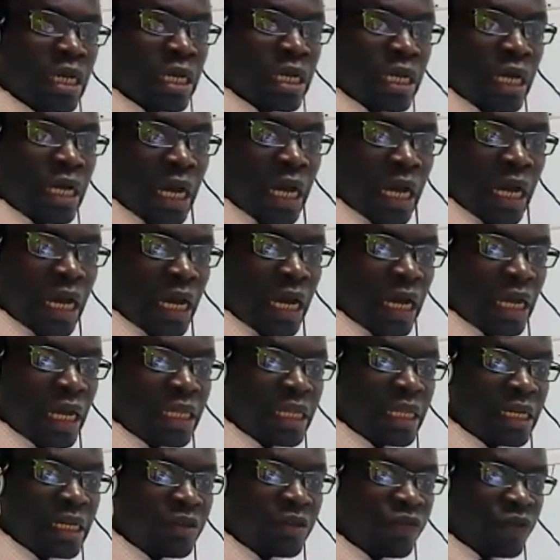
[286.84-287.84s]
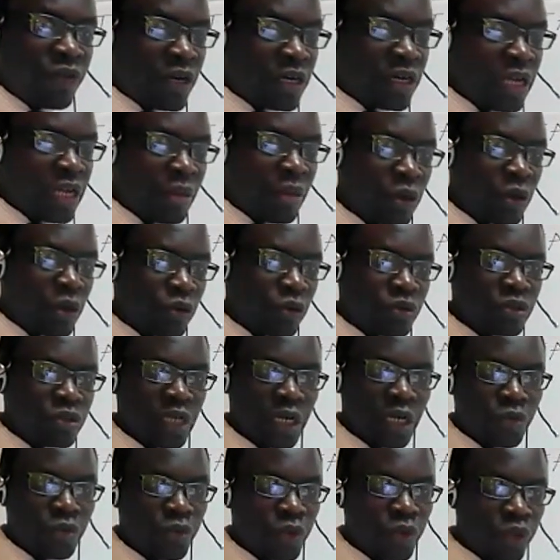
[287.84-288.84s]
The different chemicals
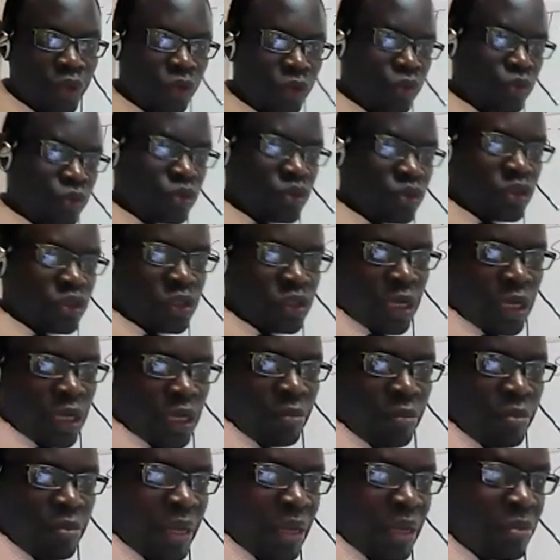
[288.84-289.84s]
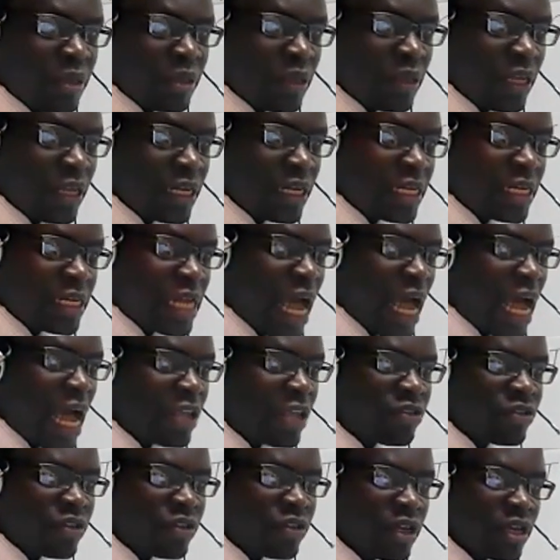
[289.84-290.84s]
that we use, maybe the
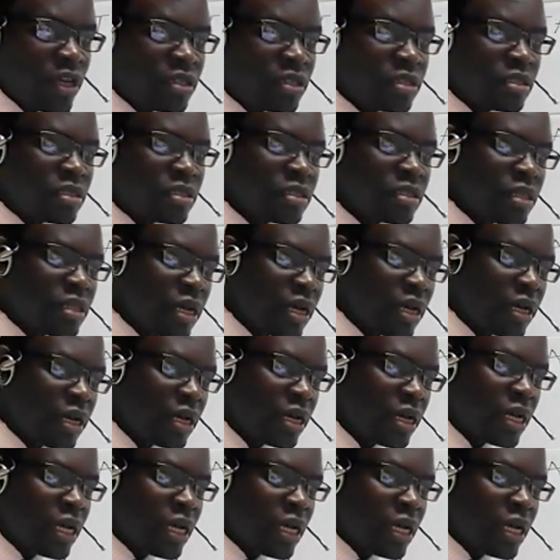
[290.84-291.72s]
detergents, the